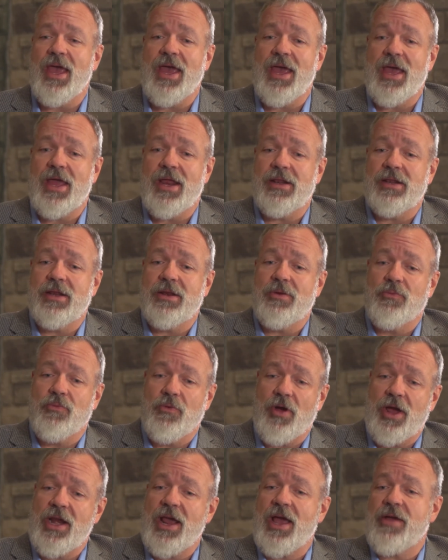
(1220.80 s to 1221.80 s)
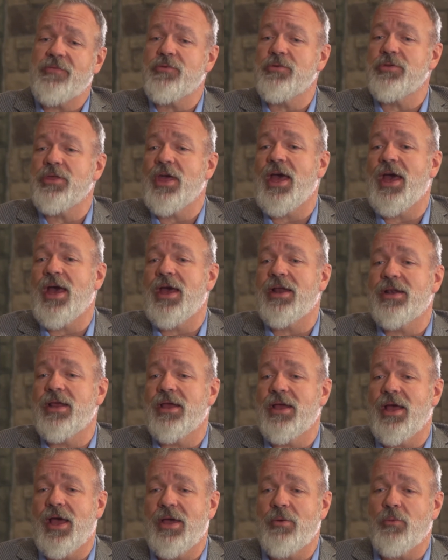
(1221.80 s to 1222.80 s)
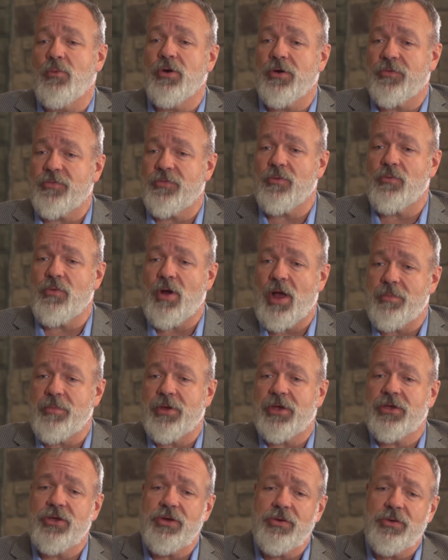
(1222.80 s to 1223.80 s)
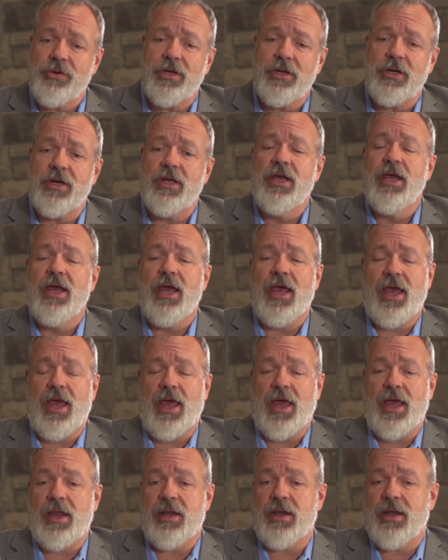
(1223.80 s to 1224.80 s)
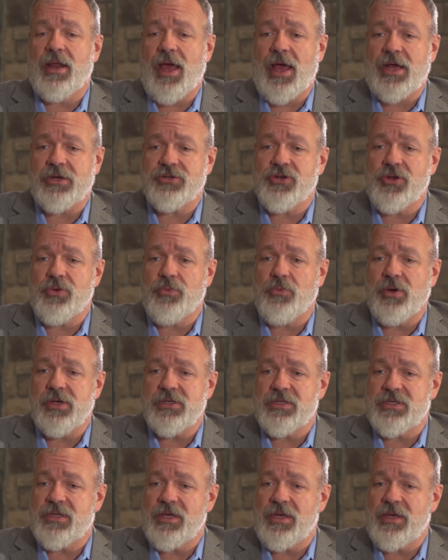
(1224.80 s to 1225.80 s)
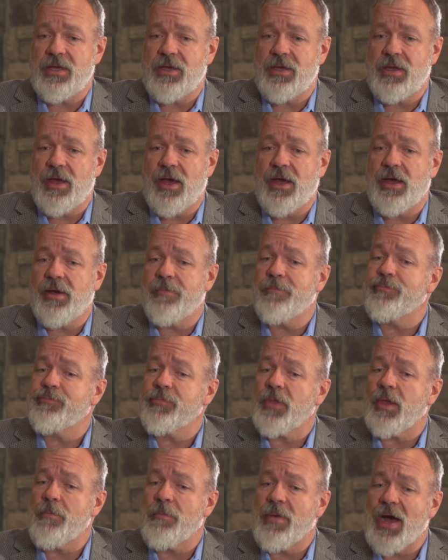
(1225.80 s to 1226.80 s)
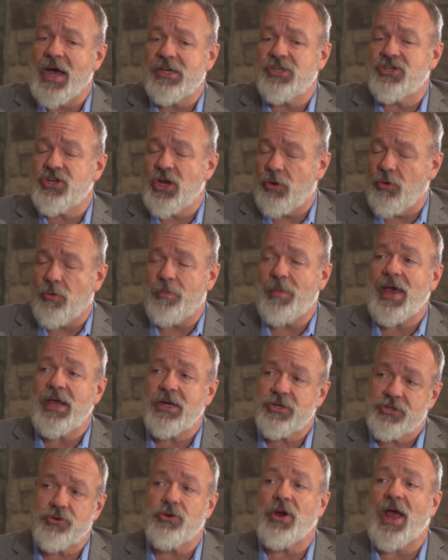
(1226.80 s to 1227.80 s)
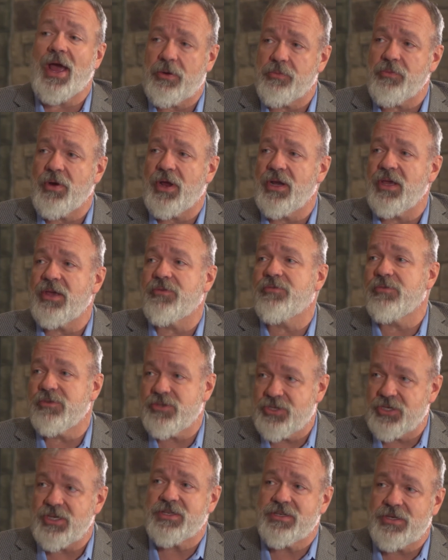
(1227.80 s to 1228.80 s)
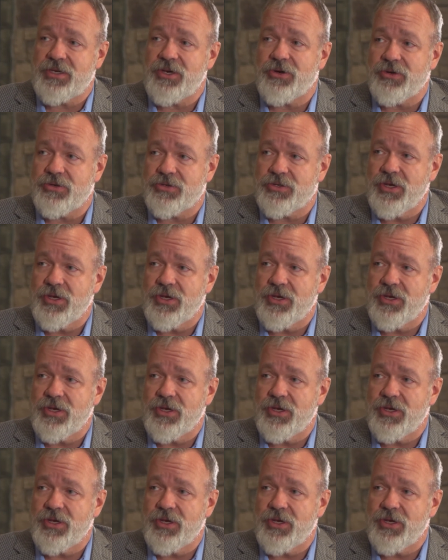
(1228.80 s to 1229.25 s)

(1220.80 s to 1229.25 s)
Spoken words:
And right after that, I worked for Rob McEwen and actually was the mine general manager at Red Lake for 6 years.